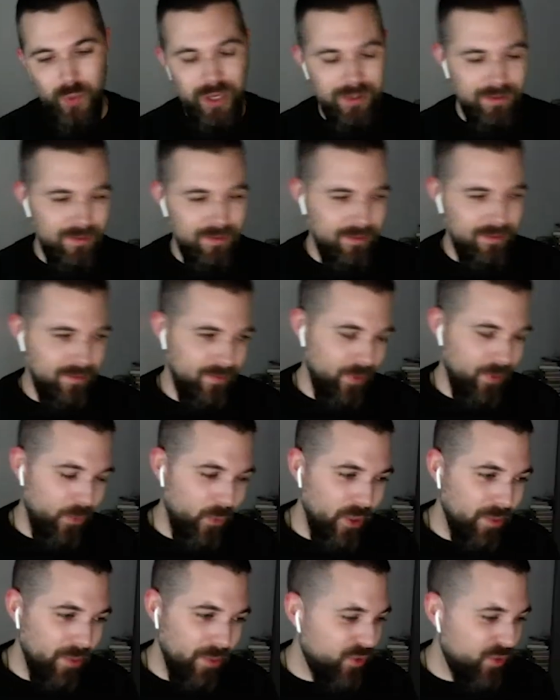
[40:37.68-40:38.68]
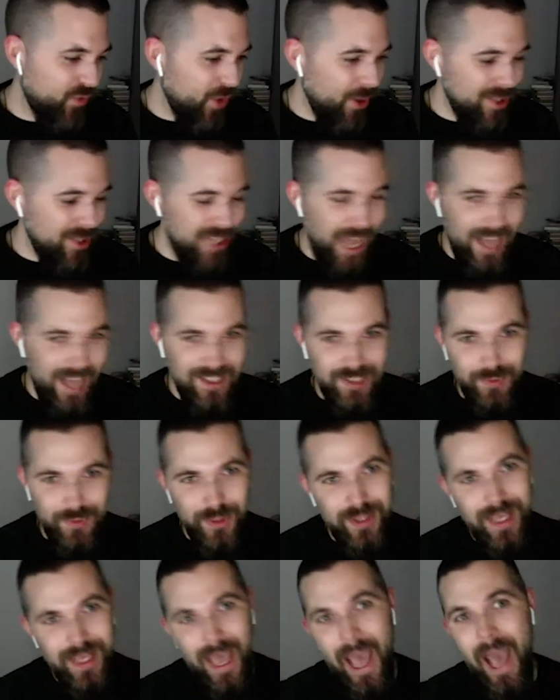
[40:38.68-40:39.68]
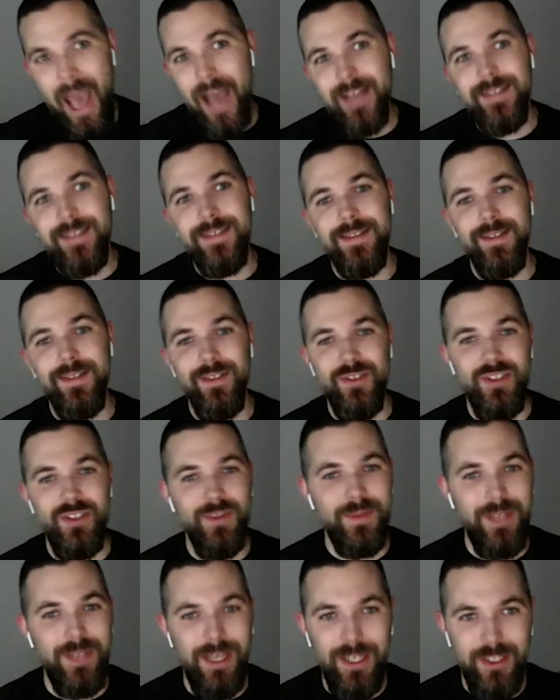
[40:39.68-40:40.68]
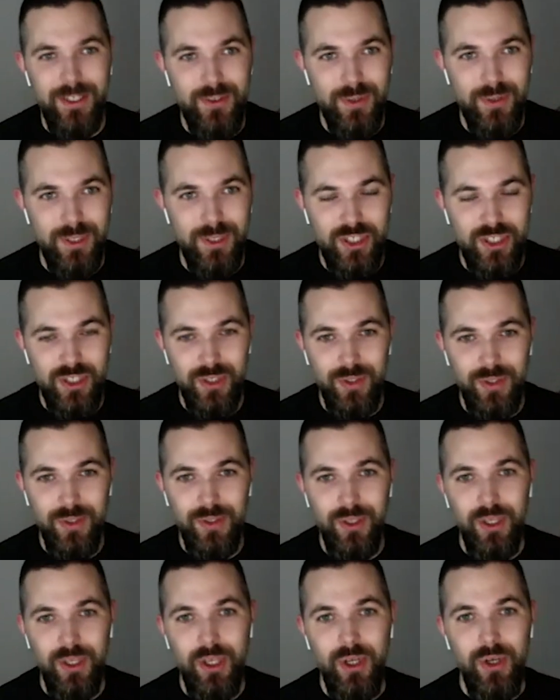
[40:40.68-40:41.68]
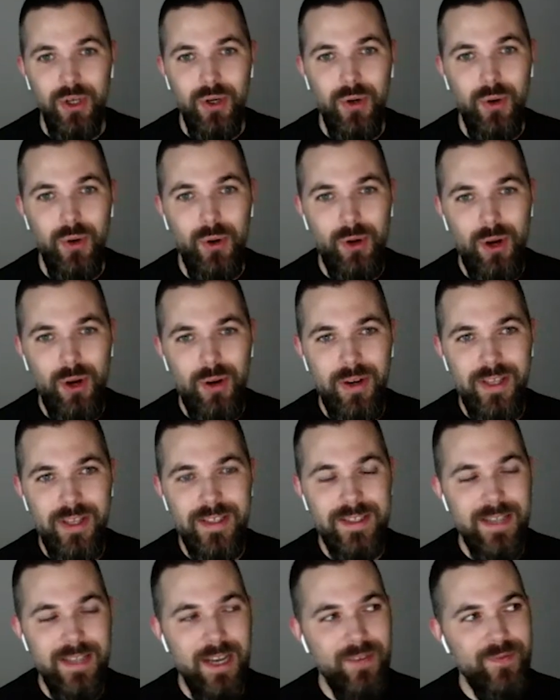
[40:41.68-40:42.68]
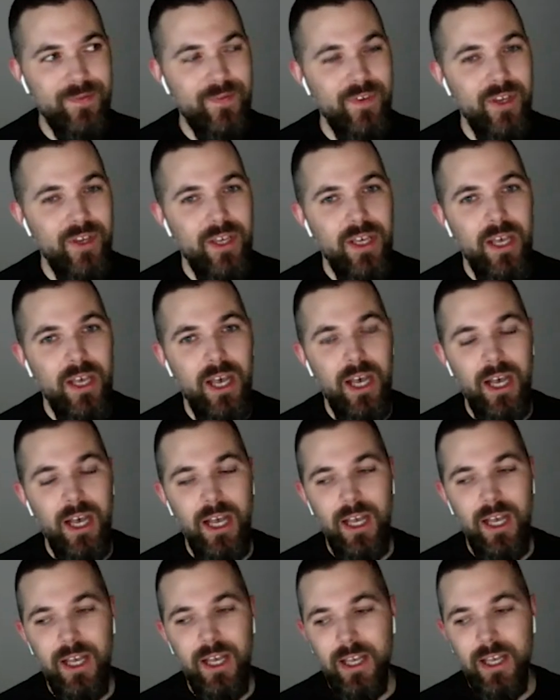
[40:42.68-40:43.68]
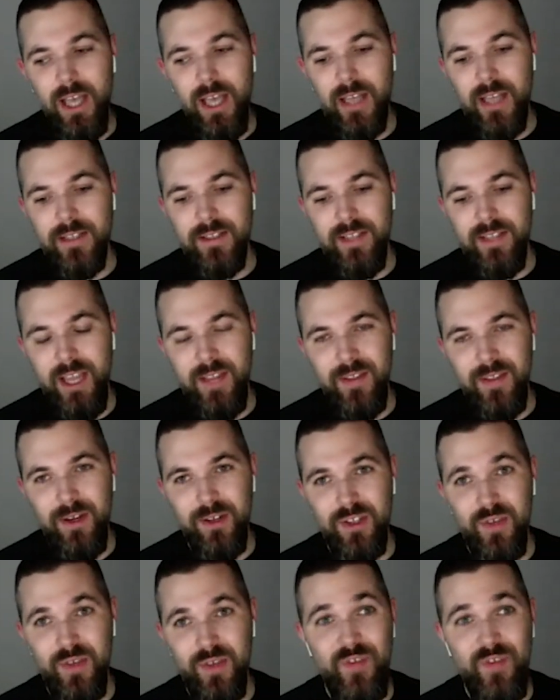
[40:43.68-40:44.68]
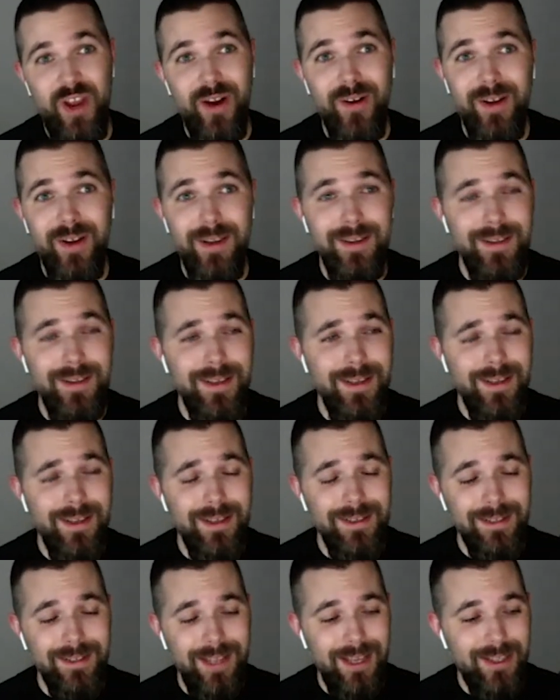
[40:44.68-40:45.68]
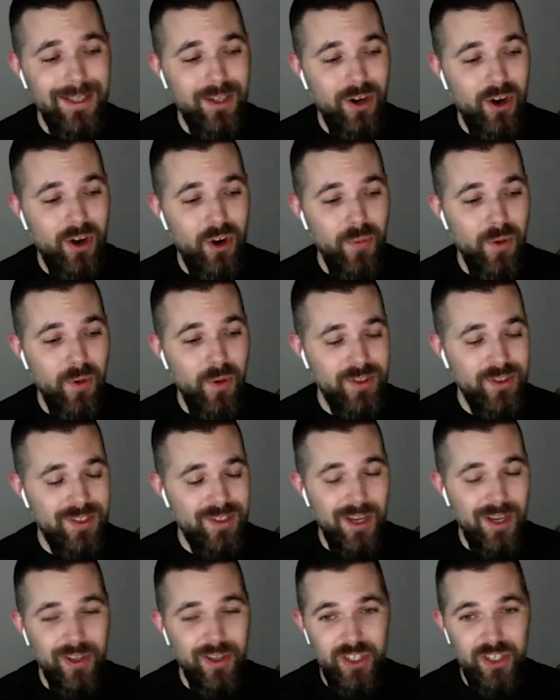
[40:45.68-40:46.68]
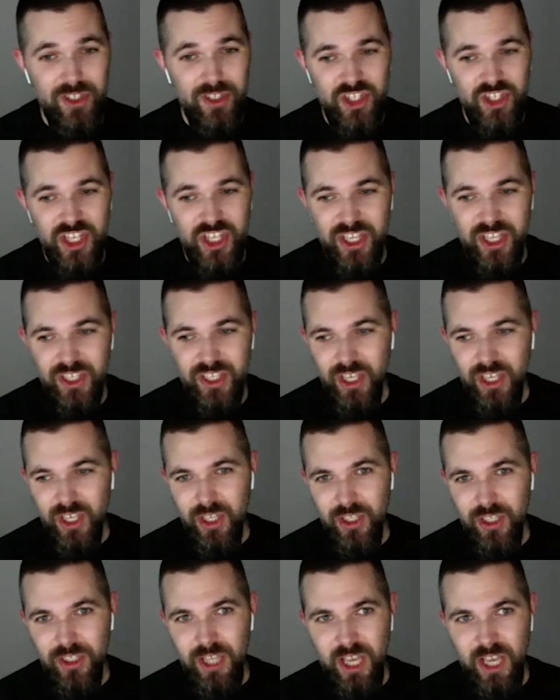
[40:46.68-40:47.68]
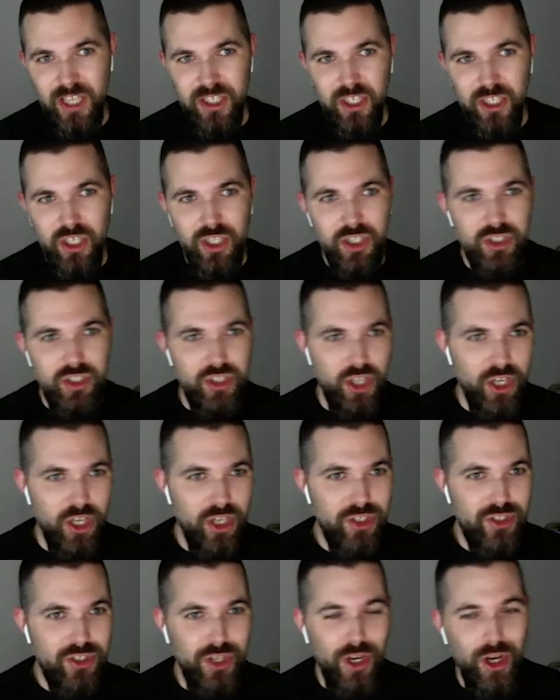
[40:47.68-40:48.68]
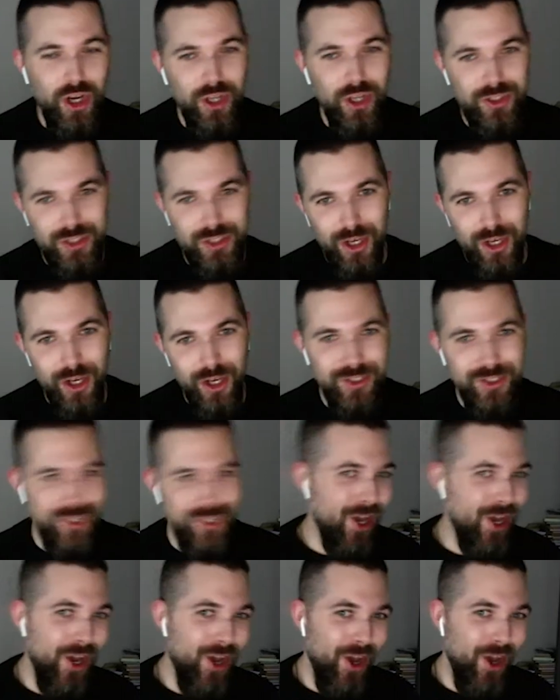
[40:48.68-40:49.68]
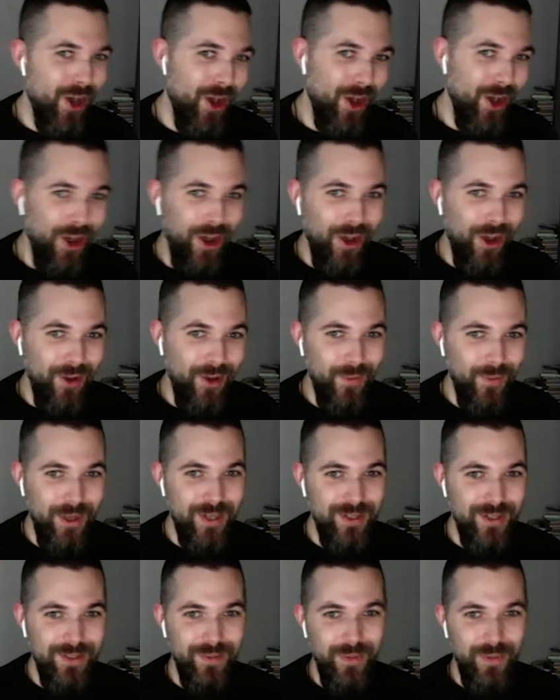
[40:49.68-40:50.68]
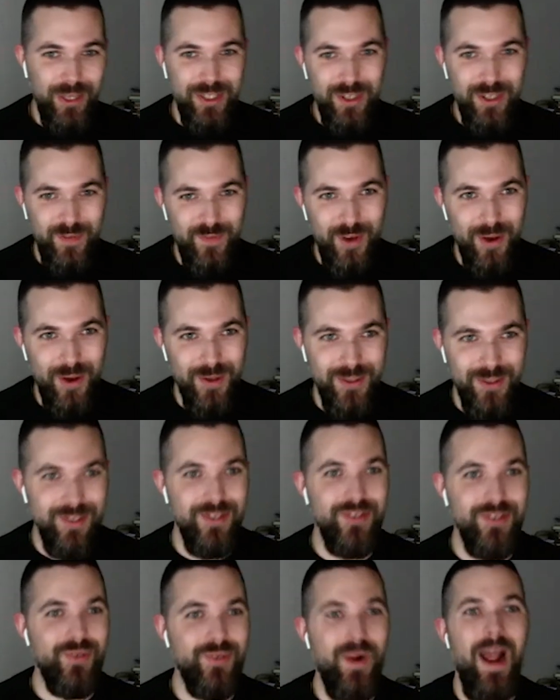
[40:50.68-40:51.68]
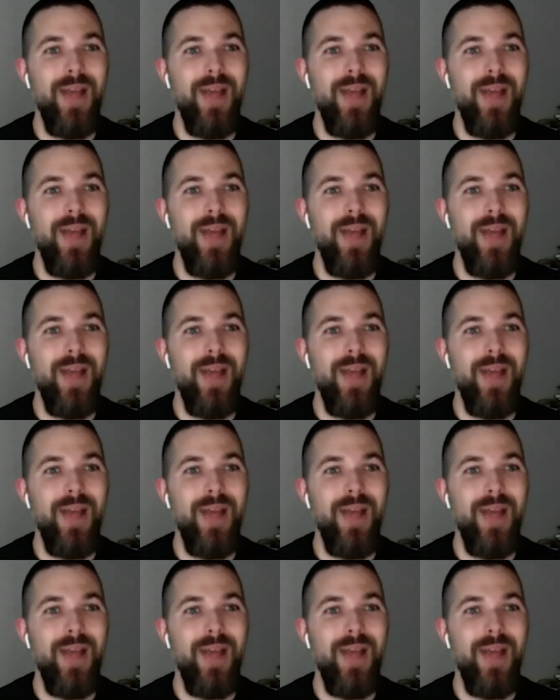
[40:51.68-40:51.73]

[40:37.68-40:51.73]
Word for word: You know, when Willem Dafoe attacks him with the axe, there's some kind of traditional horror-y stuff, and there's a very like almost tongue-in-cheek like da da da da when Dafoe's